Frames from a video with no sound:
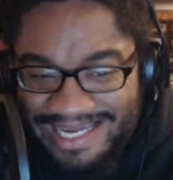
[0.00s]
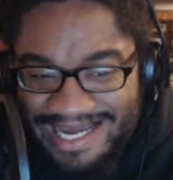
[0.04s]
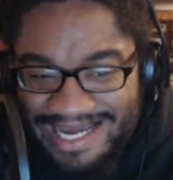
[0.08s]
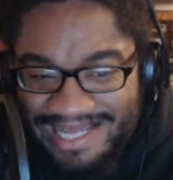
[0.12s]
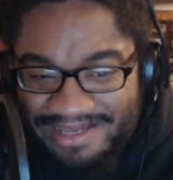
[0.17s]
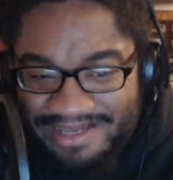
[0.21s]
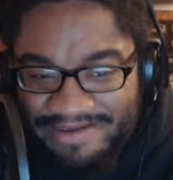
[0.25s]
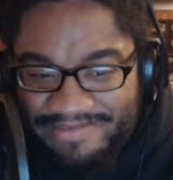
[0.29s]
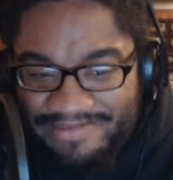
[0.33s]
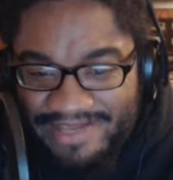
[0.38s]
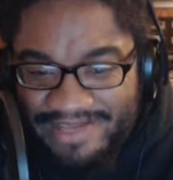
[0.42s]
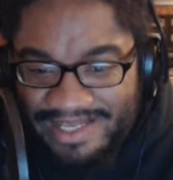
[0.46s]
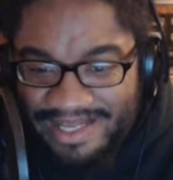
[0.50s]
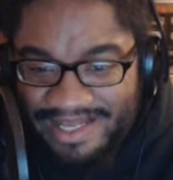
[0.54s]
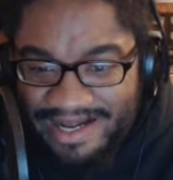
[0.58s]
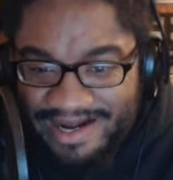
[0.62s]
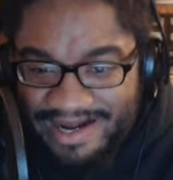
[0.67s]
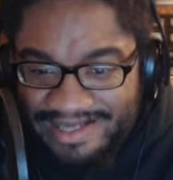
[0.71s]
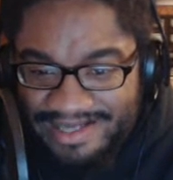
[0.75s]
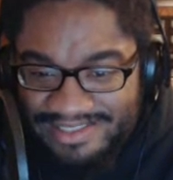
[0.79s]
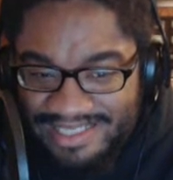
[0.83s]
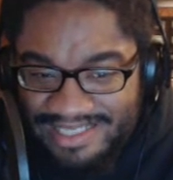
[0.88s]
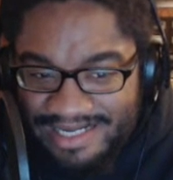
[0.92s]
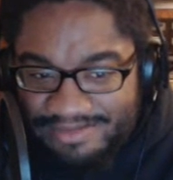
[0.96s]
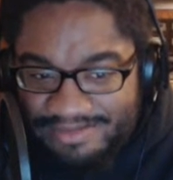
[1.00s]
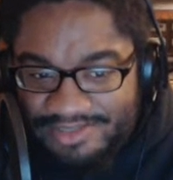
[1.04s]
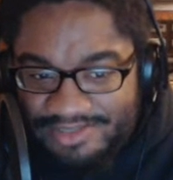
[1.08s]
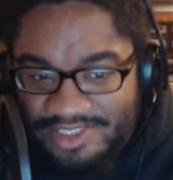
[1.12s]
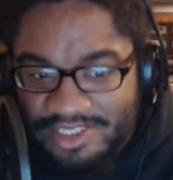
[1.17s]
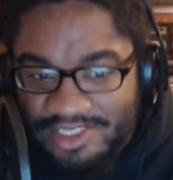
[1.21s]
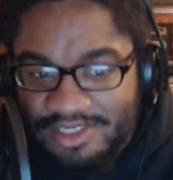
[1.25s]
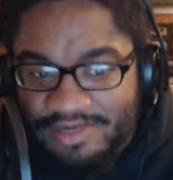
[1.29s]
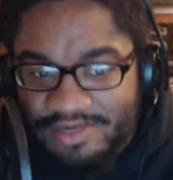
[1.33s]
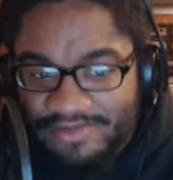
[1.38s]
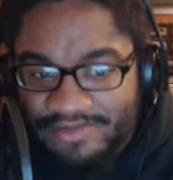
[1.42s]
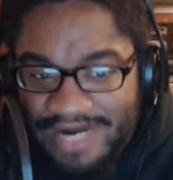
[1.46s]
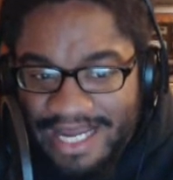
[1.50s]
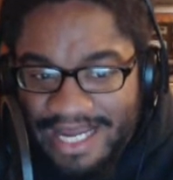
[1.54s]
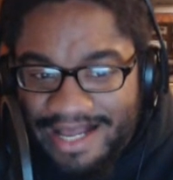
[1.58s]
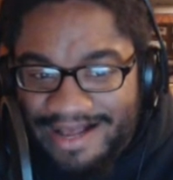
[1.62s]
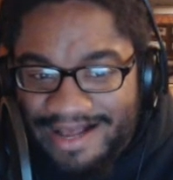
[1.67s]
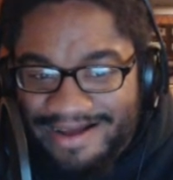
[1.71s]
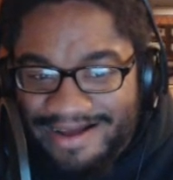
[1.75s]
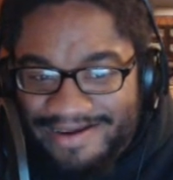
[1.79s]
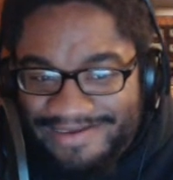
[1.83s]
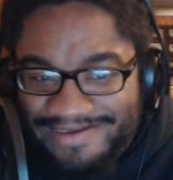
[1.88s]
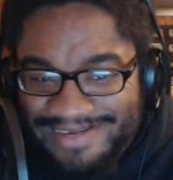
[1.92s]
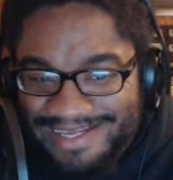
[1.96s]
I love the lines like I'm still
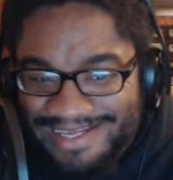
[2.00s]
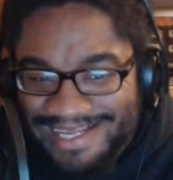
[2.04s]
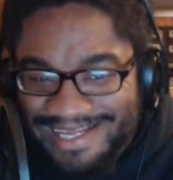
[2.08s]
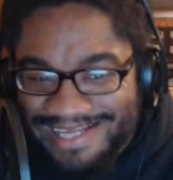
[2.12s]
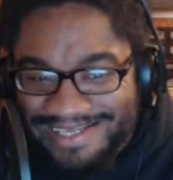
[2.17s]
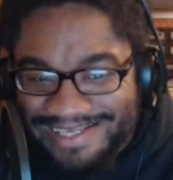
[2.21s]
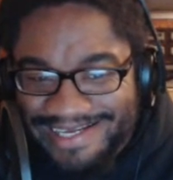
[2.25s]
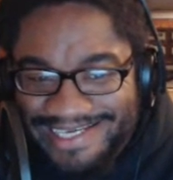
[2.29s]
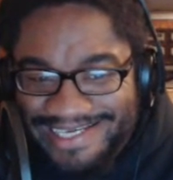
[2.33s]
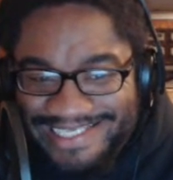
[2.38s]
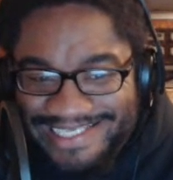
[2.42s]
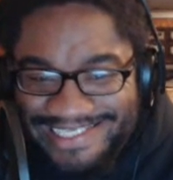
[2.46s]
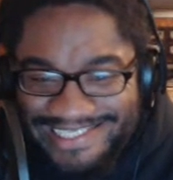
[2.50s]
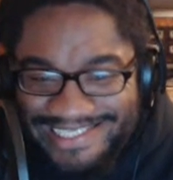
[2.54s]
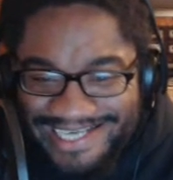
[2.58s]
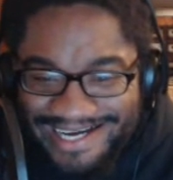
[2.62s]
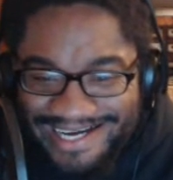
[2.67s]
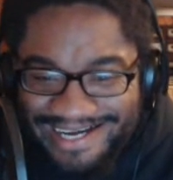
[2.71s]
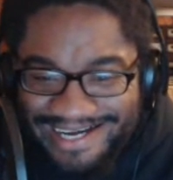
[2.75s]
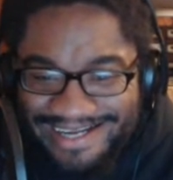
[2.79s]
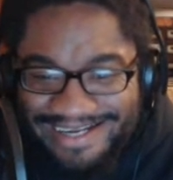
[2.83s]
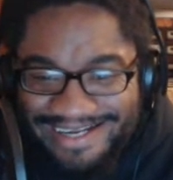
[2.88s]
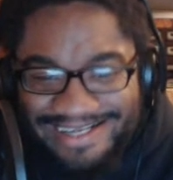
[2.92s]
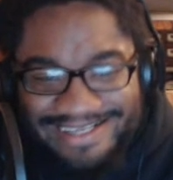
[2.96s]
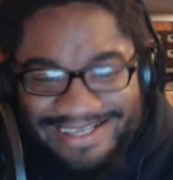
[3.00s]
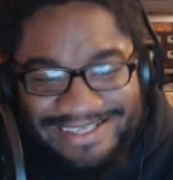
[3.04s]
around and like lucky shot.